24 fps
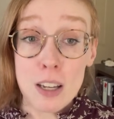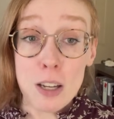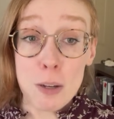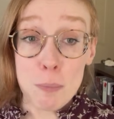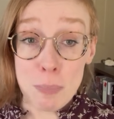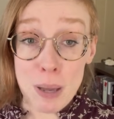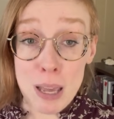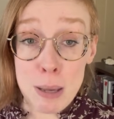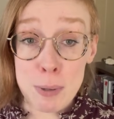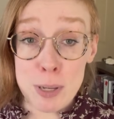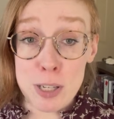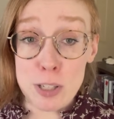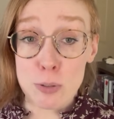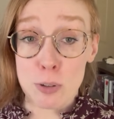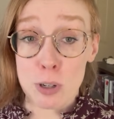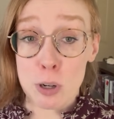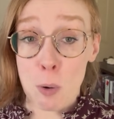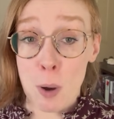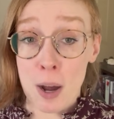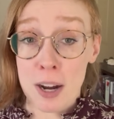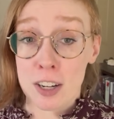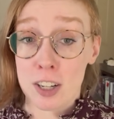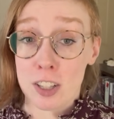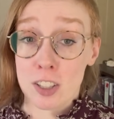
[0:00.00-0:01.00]
Babies
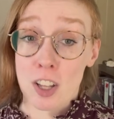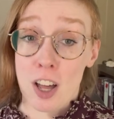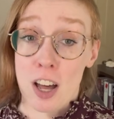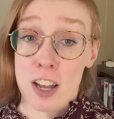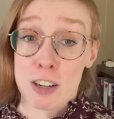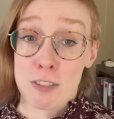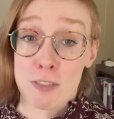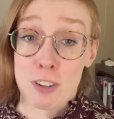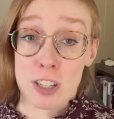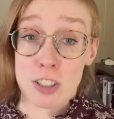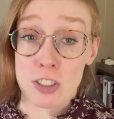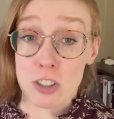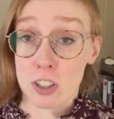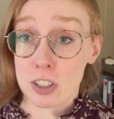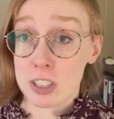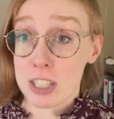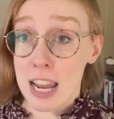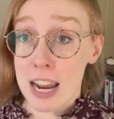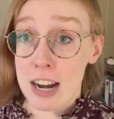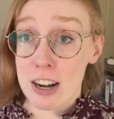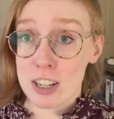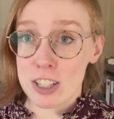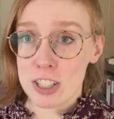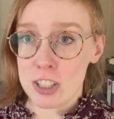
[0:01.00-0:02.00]
require a lot of adult
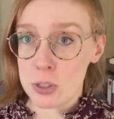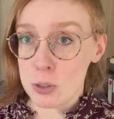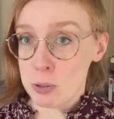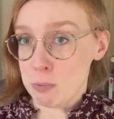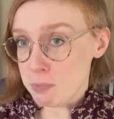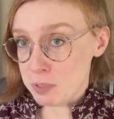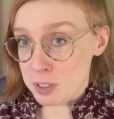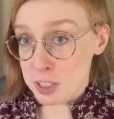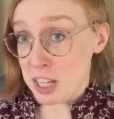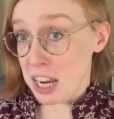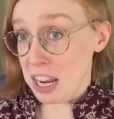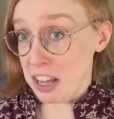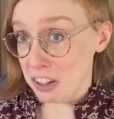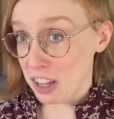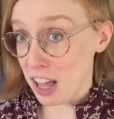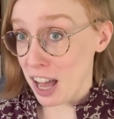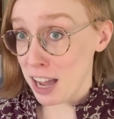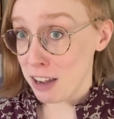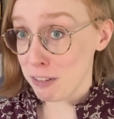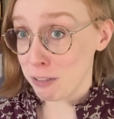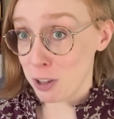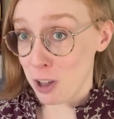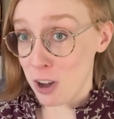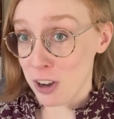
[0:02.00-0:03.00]
care to stay
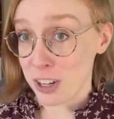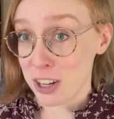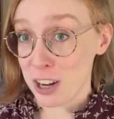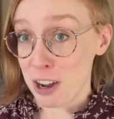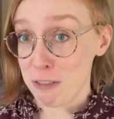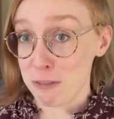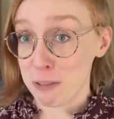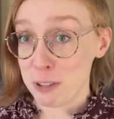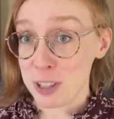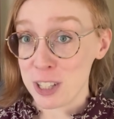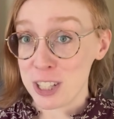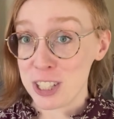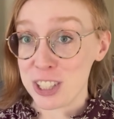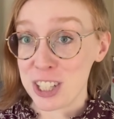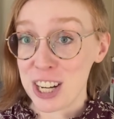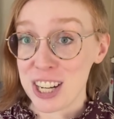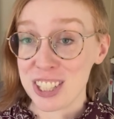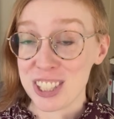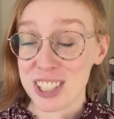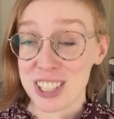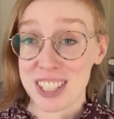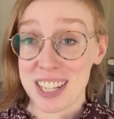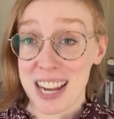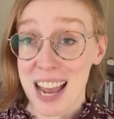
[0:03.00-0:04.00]
alive long enough for these
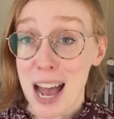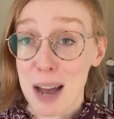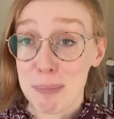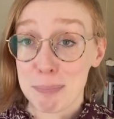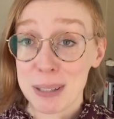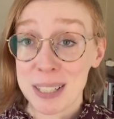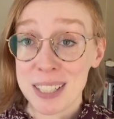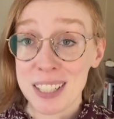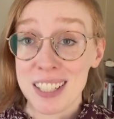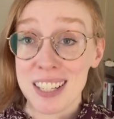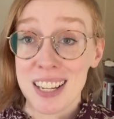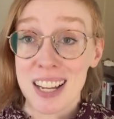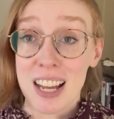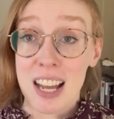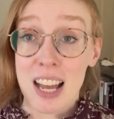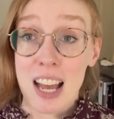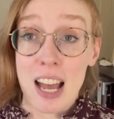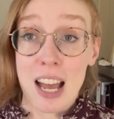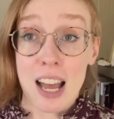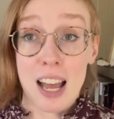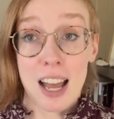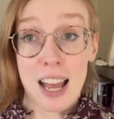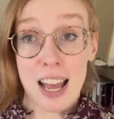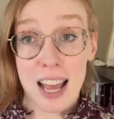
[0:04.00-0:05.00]
changes to happen,
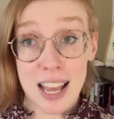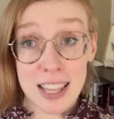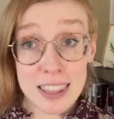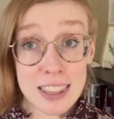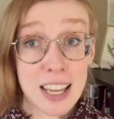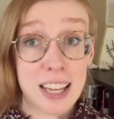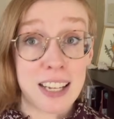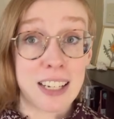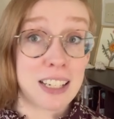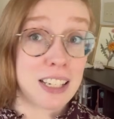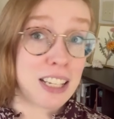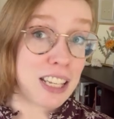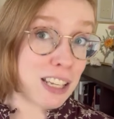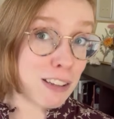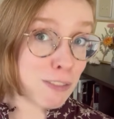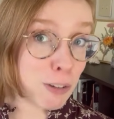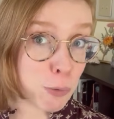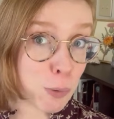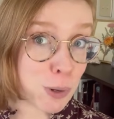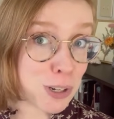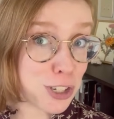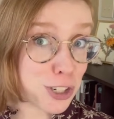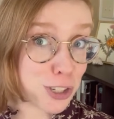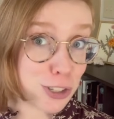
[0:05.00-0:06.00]
and then even
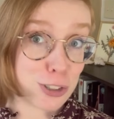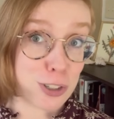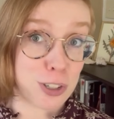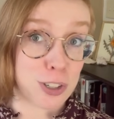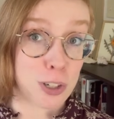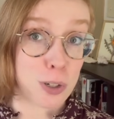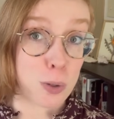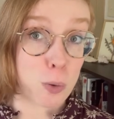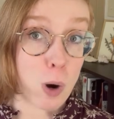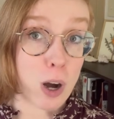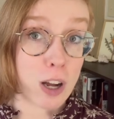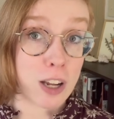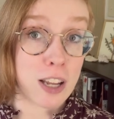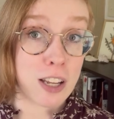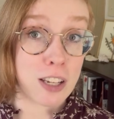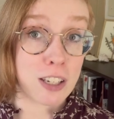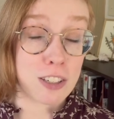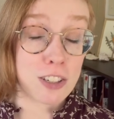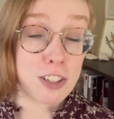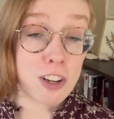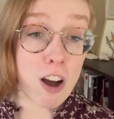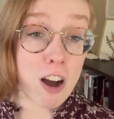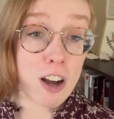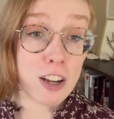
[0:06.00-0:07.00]
when children are walking and
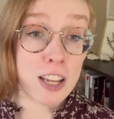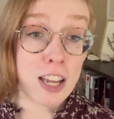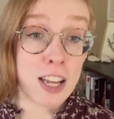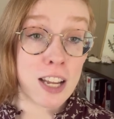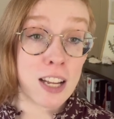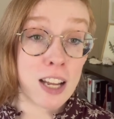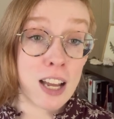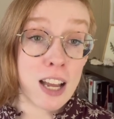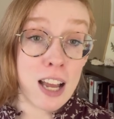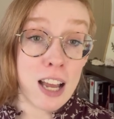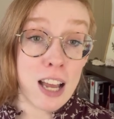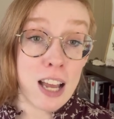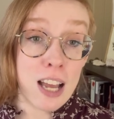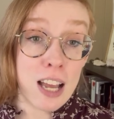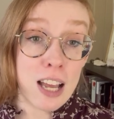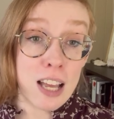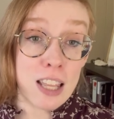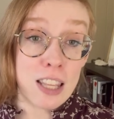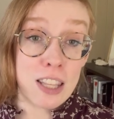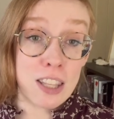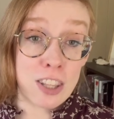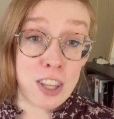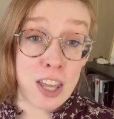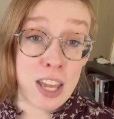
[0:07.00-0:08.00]
talking,
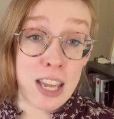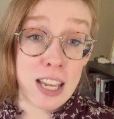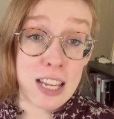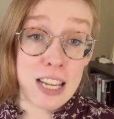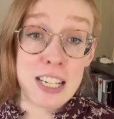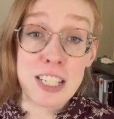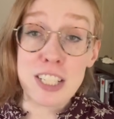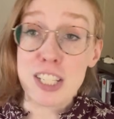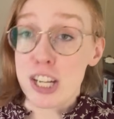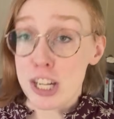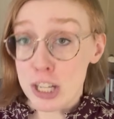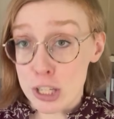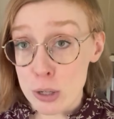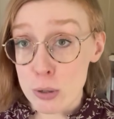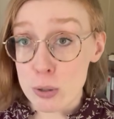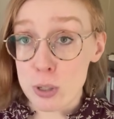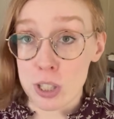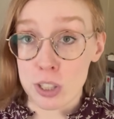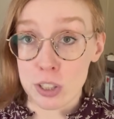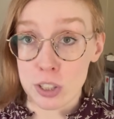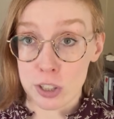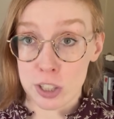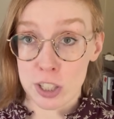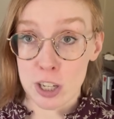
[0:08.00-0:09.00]
they continue to
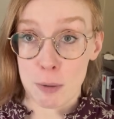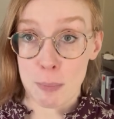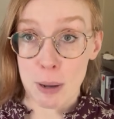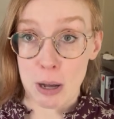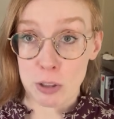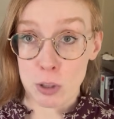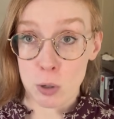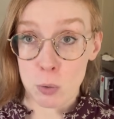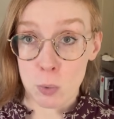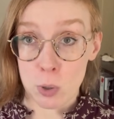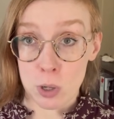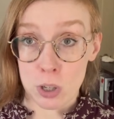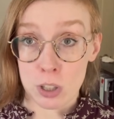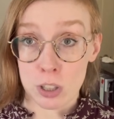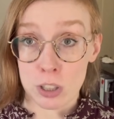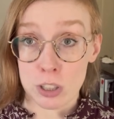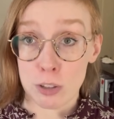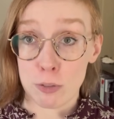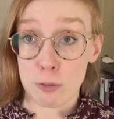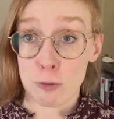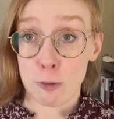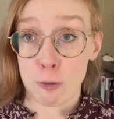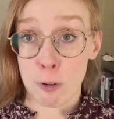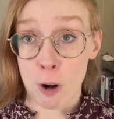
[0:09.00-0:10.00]
learn about the world
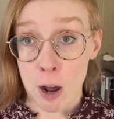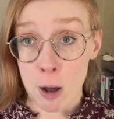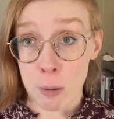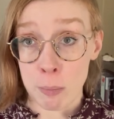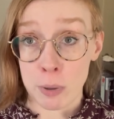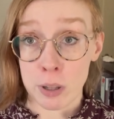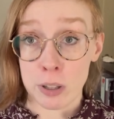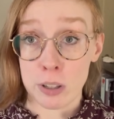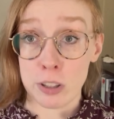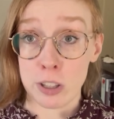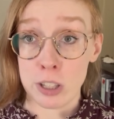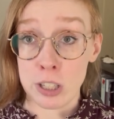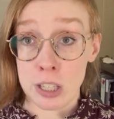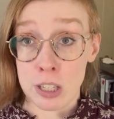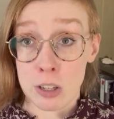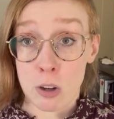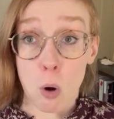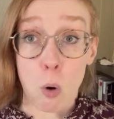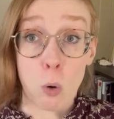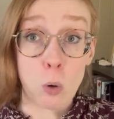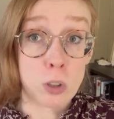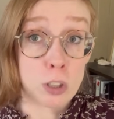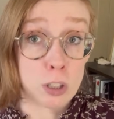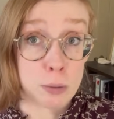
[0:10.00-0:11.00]
from the
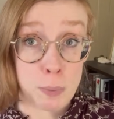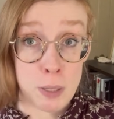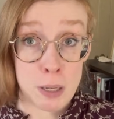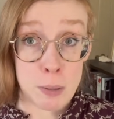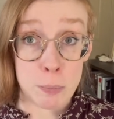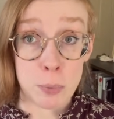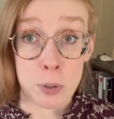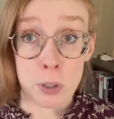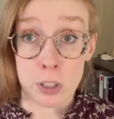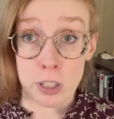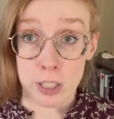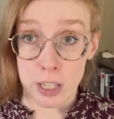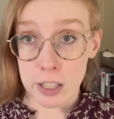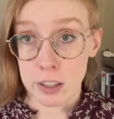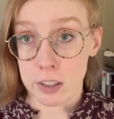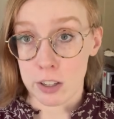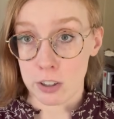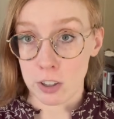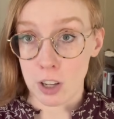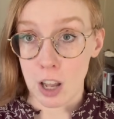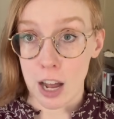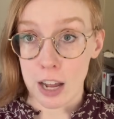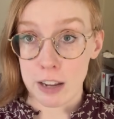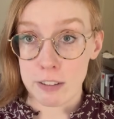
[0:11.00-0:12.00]
older people in their
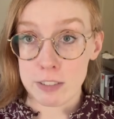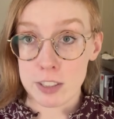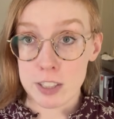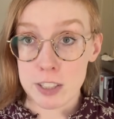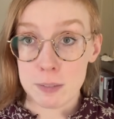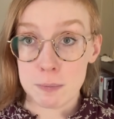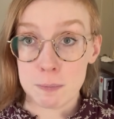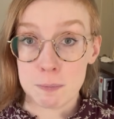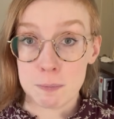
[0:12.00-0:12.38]
lives.